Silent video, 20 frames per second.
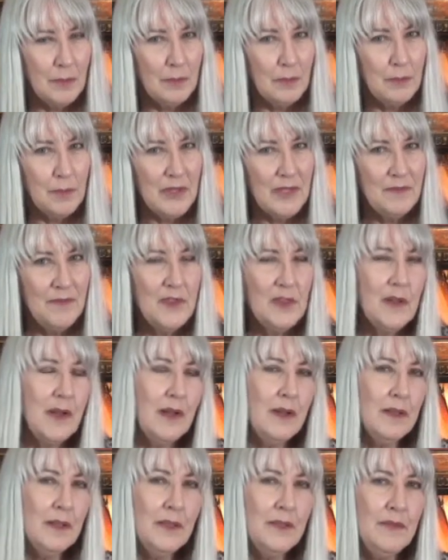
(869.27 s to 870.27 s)
But if they're
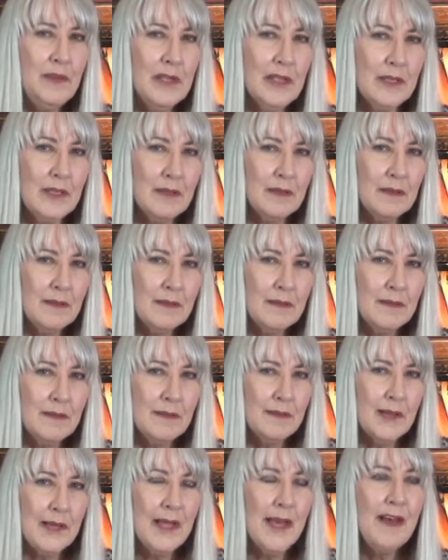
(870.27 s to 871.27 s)
not living it,
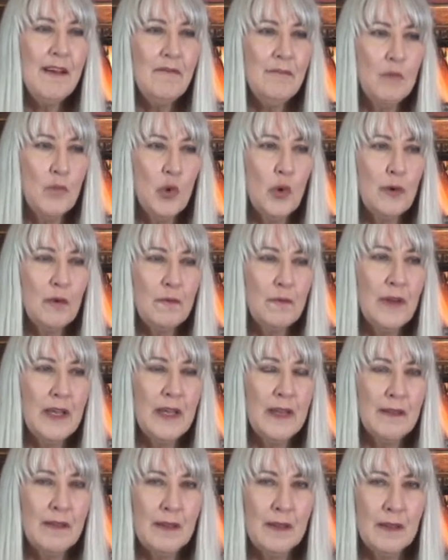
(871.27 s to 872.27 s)
they have more
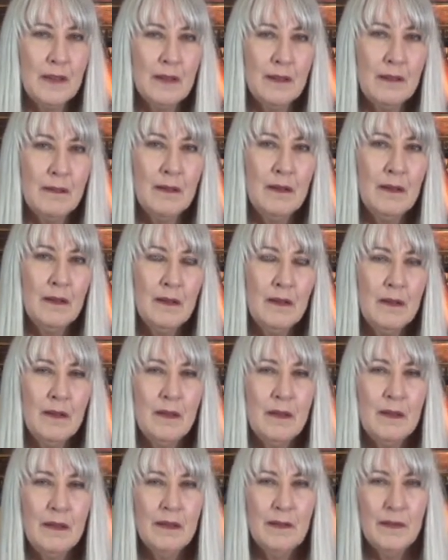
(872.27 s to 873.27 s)
faith in
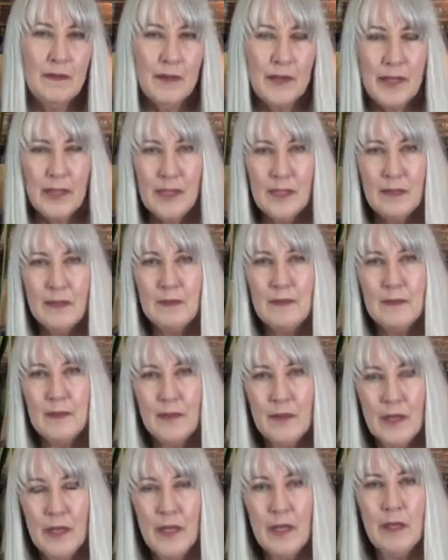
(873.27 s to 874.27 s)
their hate and
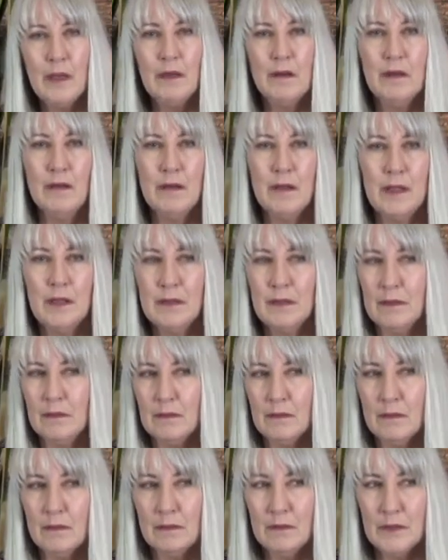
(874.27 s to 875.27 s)
their anger
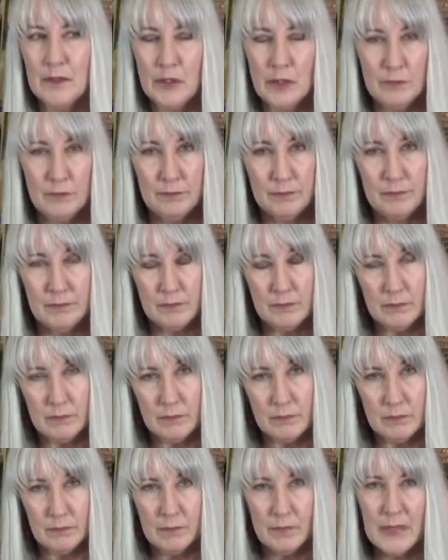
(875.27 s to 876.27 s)
and their
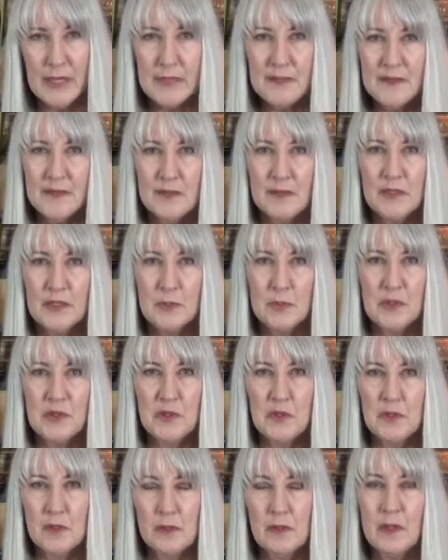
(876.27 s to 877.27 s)
nasty
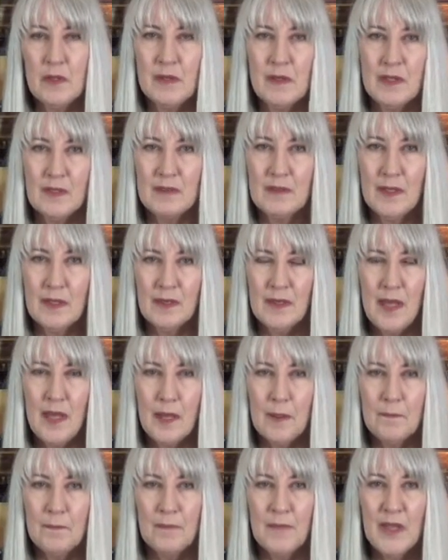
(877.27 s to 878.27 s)
disposition and things like
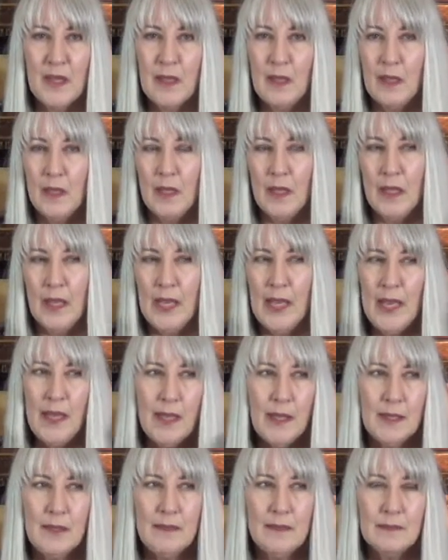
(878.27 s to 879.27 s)
that.
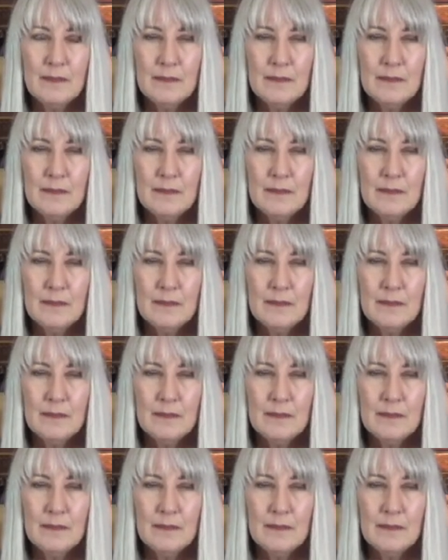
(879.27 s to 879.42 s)
And